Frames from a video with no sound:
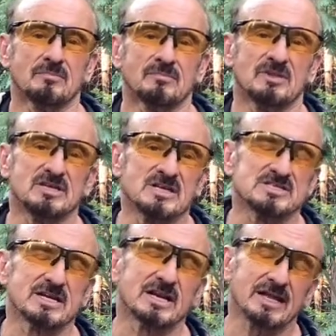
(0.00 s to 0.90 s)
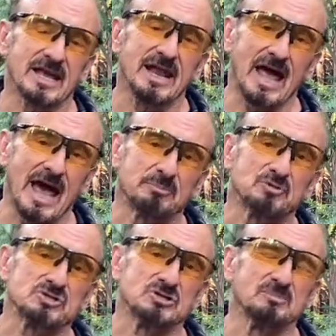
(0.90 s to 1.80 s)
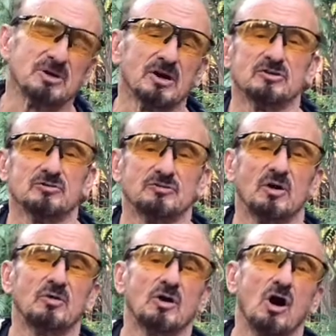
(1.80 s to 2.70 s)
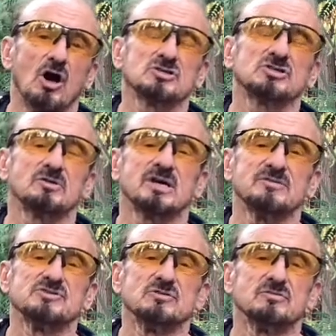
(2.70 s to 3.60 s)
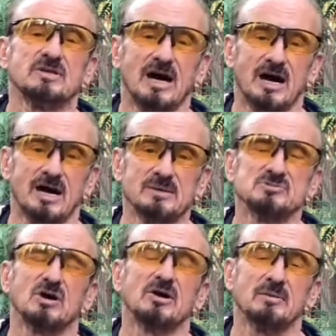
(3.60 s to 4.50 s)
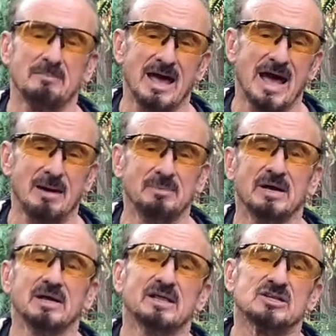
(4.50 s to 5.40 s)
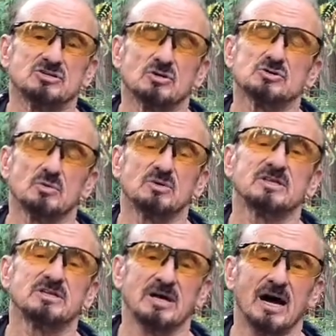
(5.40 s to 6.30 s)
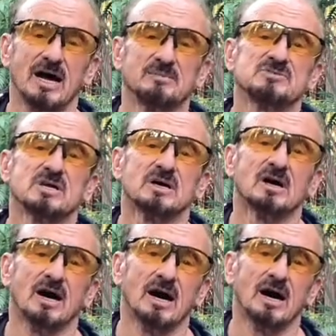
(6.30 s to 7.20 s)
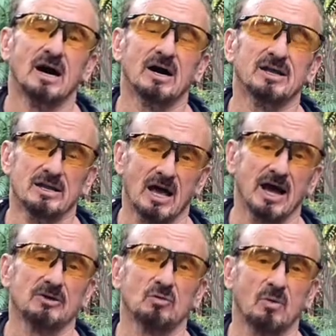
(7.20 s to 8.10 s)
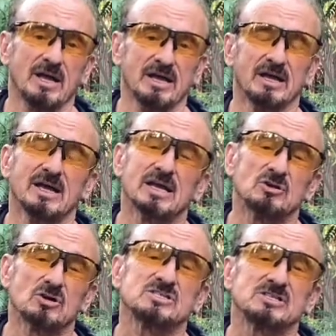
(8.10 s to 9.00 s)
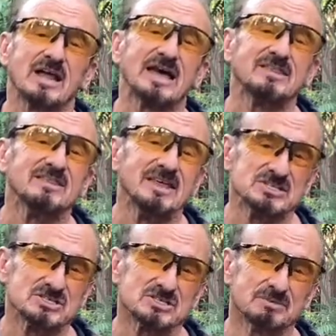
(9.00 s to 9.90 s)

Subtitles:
The Disneyland app, which should be on your phone, also gives you times on a map that shows you what the times in line are waiting. It looks like this.